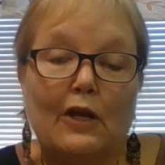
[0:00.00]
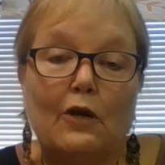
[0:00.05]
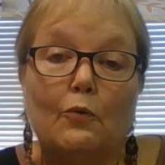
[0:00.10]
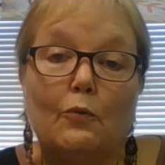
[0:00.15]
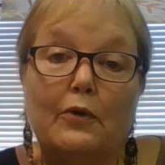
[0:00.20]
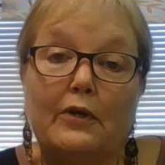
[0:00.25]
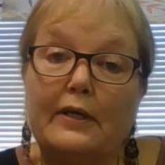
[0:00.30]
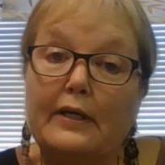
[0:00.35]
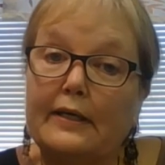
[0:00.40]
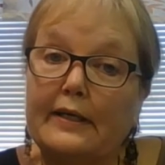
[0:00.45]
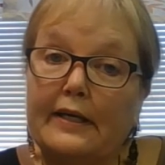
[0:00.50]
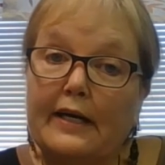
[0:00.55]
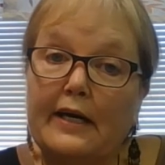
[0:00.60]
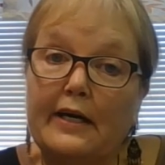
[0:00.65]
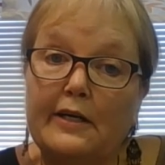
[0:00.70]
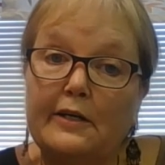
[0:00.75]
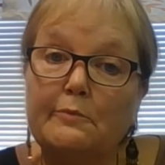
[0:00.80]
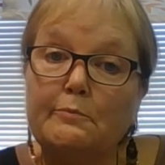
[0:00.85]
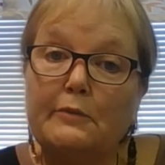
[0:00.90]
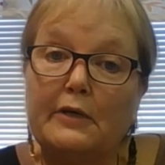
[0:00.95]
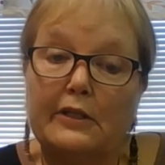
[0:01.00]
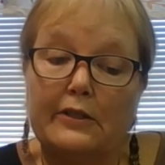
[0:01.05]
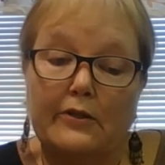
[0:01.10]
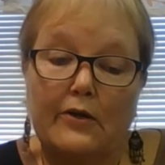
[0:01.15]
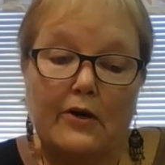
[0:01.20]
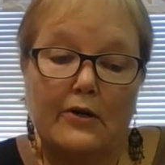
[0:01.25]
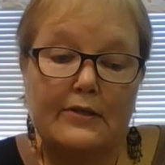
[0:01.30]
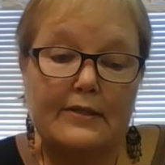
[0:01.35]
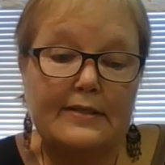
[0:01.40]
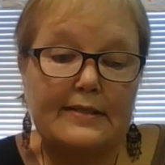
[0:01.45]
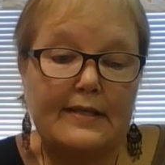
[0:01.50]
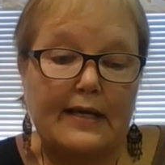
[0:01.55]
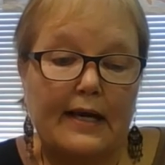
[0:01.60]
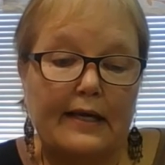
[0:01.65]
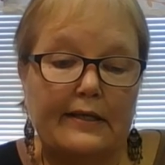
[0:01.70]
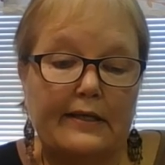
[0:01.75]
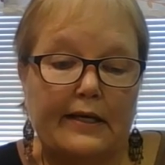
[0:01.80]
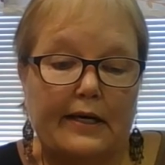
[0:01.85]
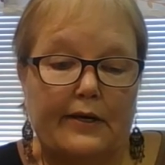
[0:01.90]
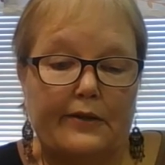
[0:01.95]
We can come
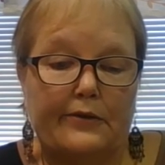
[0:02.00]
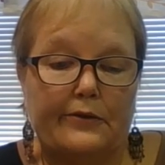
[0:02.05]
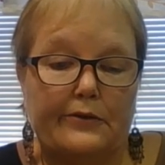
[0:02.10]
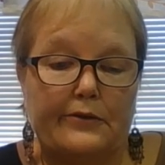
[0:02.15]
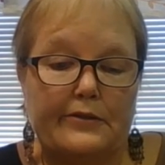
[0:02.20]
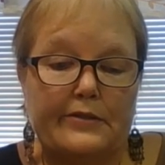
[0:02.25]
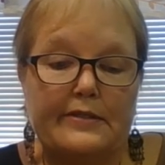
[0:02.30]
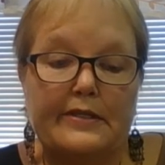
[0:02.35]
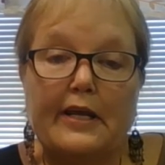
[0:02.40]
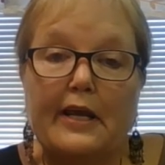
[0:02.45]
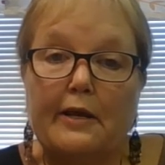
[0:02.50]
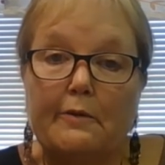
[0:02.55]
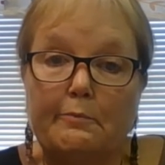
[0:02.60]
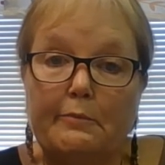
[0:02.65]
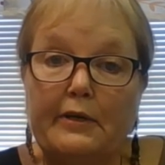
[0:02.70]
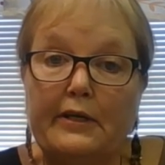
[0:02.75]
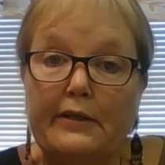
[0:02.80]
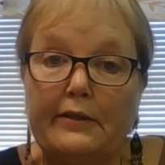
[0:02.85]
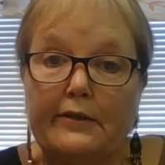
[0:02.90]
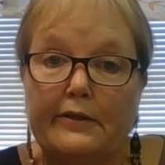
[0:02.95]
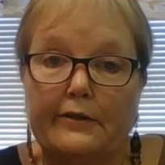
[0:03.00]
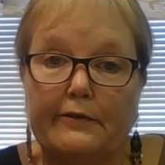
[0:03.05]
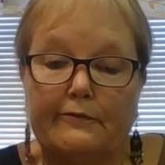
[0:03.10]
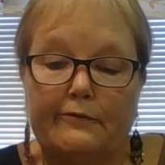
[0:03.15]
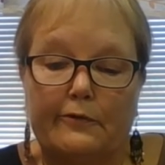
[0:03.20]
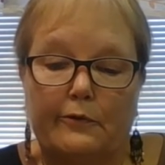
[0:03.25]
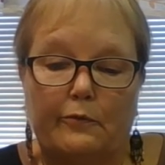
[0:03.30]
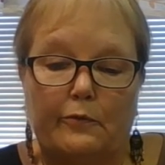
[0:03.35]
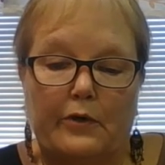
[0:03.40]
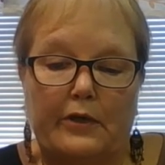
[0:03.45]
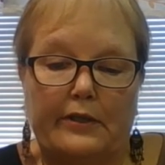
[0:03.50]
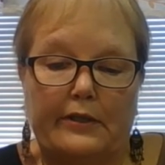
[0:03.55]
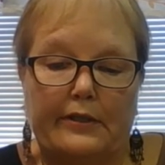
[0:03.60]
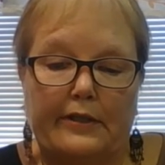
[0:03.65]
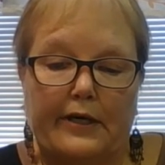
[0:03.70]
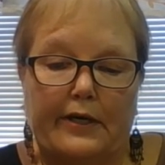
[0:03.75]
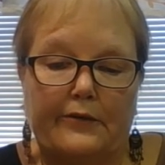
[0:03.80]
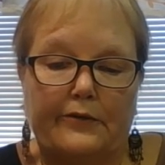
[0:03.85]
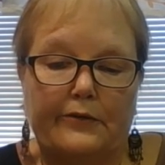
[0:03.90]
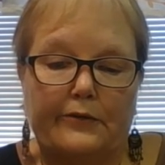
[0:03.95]
alongside others and be there for one
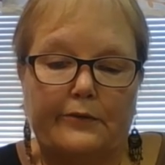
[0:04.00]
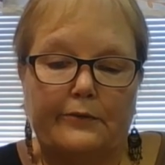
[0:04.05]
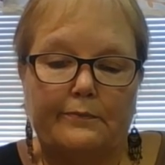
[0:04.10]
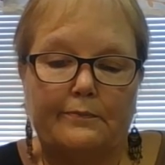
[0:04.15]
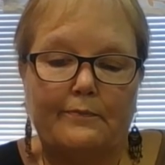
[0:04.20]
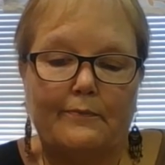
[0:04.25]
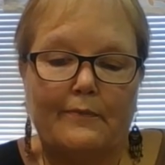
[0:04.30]
another.